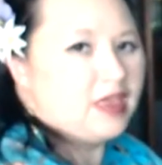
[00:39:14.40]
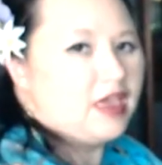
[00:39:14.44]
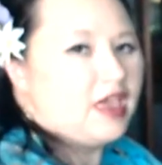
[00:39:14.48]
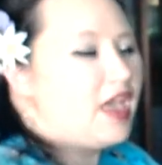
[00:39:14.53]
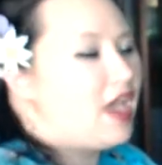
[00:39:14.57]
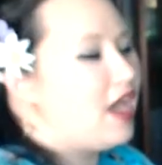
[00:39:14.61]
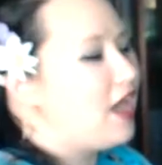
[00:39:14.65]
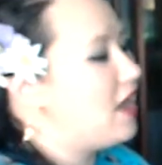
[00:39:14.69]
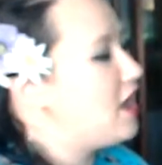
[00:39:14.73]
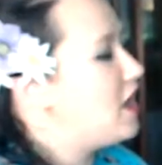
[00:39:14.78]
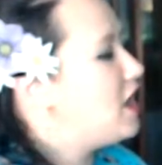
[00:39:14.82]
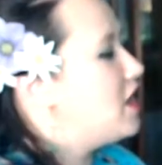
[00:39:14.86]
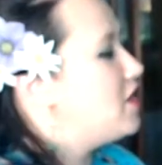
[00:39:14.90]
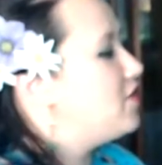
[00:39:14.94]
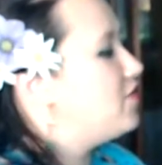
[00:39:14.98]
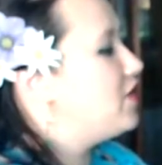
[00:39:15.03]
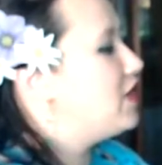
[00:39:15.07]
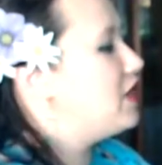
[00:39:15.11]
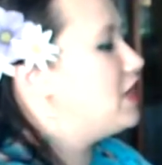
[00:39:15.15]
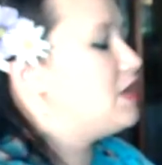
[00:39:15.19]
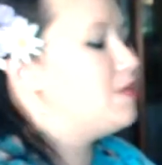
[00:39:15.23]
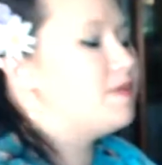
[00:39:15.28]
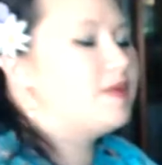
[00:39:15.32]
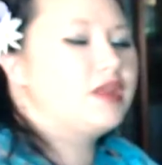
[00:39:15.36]
If
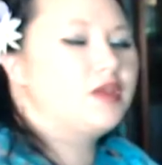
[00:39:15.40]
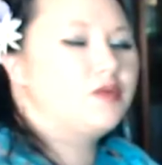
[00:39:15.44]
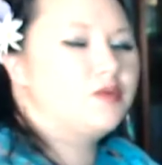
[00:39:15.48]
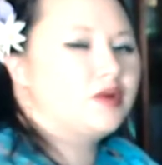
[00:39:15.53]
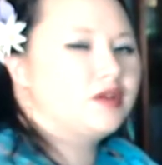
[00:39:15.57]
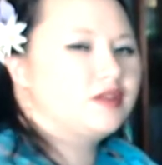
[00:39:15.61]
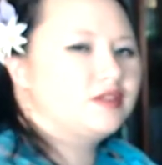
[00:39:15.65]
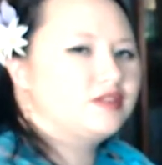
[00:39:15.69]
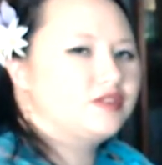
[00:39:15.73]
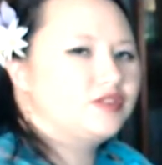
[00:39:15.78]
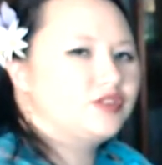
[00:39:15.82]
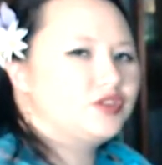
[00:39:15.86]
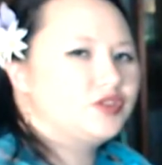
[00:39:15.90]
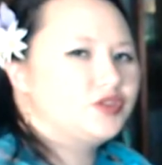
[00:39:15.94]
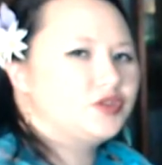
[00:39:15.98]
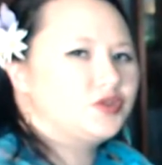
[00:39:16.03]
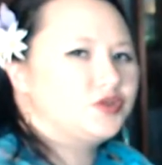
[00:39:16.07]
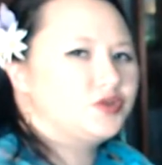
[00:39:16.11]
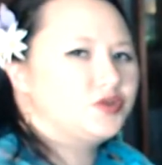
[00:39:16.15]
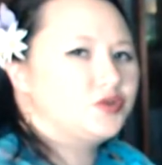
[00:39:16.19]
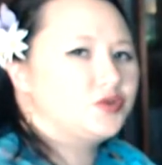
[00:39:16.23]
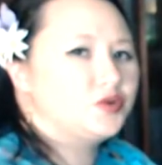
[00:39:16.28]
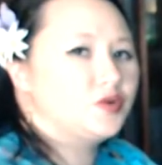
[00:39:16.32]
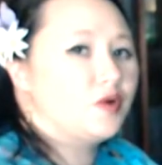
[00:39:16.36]
anybody wants
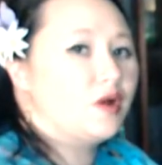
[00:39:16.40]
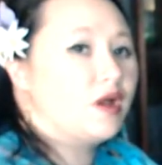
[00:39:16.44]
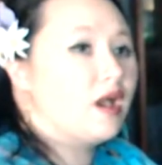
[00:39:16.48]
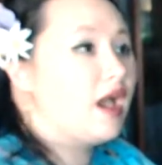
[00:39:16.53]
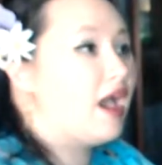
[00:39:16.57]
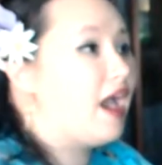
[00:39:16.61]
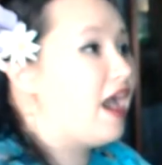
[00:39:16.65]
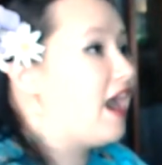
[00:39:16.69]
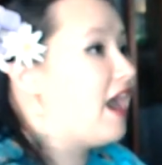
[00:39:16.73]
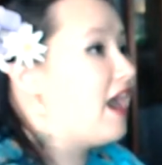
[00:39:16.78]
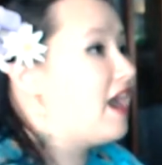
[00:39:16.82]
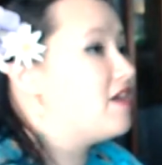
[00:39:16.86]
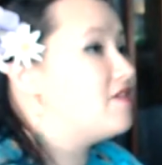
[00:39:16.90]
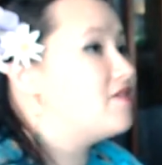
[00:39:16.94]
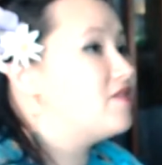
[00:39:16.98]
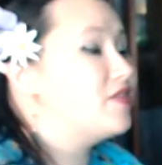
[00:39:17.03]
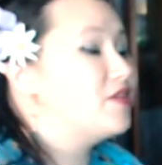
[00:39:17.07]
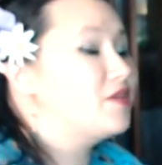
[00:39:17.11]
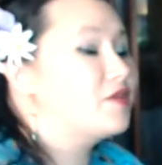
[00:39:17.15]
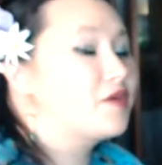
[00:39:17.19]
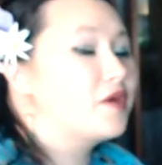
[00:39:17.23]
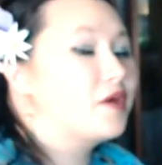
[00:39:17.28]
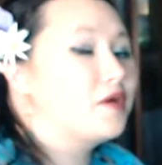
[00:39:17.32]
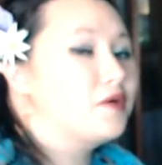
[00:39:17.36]
to have
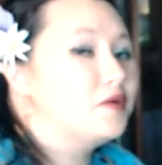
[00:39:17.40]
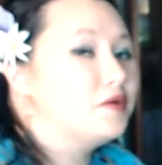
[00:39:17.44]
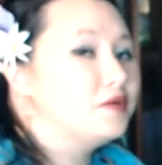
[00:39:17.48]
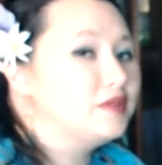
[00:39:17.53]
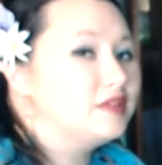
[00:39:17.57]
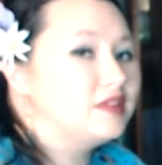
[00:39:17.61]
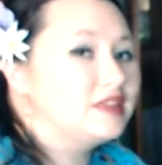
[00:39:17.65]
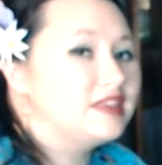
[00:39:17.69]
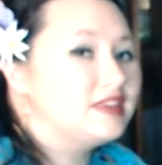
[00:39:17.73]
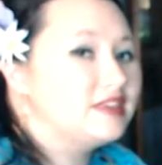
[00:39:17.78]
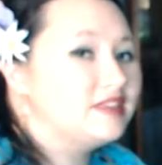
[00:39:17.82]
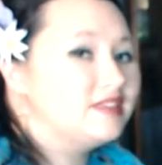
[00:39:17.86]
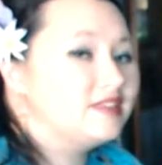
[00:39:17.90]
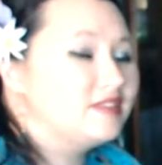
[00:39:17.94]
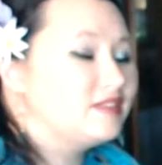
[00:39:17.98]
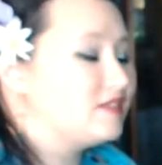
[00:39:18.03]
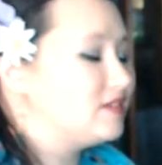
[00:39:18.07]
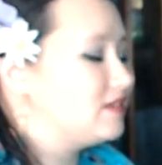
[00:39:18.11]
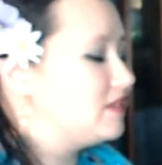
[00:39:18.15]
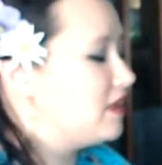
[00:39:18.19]
their own list,